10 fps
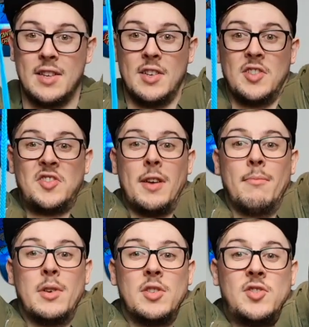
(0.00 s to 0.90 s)

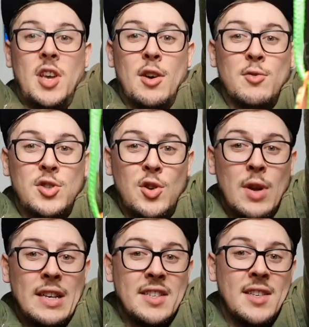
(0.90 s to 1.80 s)
Some Turtles
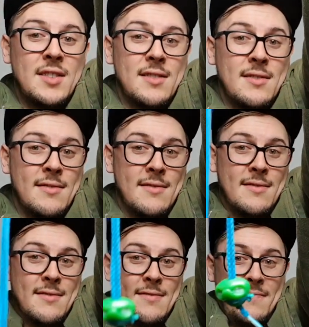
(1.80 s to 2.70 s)
shoelaces.
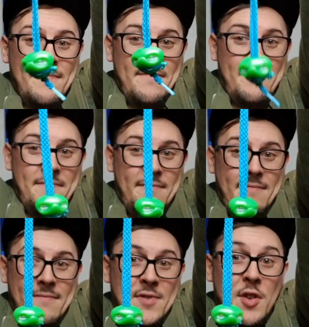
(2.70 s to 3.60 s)

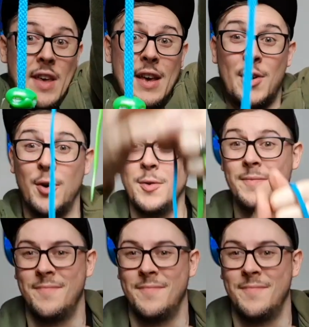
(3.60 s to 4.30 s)
So they're cool.